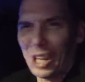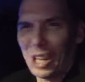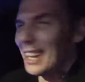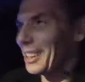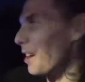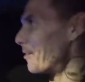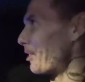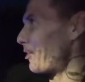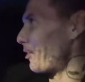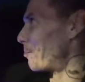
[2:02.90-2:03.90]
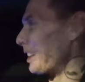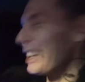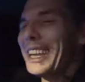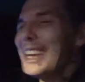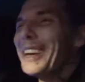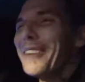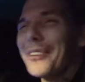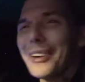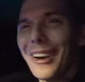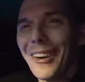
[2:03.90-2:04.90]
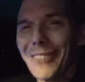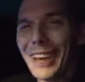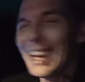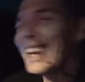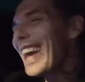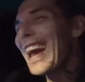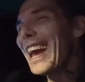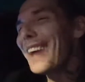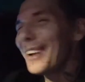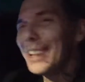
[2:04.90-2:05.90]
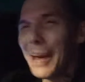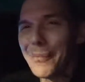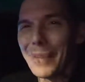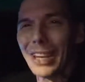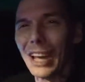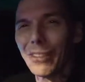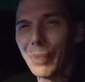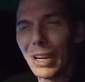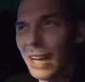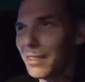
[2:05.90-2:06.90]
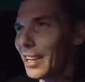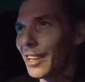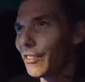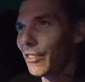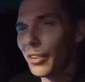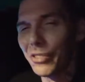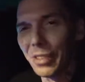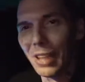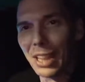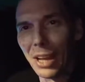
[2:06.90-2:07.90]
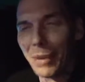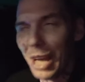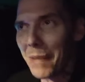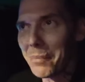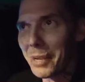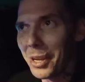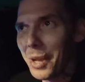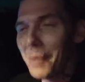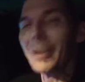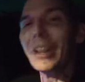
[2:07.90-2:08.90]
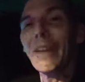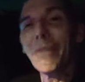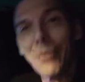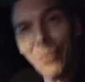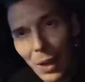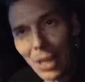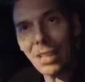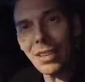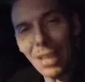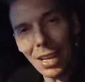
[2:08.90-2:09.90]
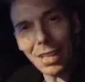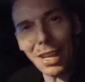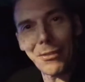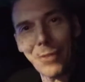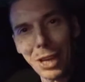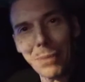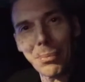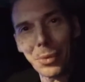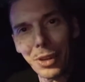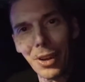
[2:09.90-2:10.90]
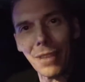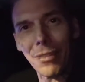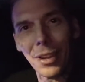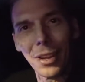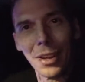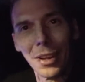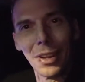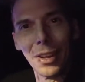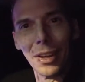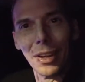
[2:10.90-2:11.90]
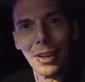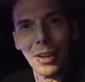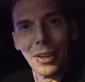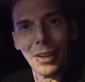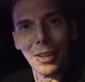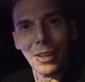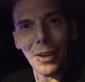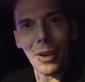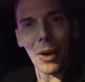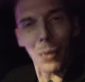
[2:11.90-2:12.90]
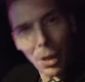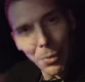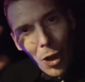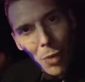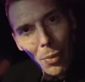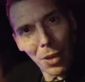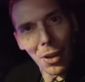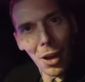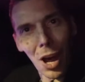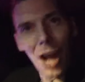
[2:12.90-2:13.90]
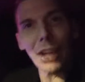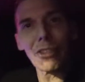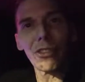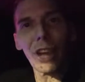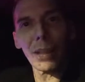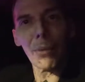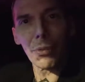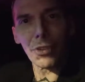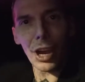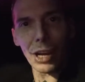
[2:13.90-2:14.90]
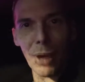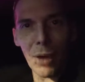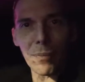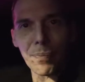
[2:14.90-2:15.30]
love to just believe, I'm like, yay, wouldn't that be nice? But I didn't seriously think that would happen. And they fucking did it. They fucking pulled it off. What up, Cobra? That's exactly what we're talking about.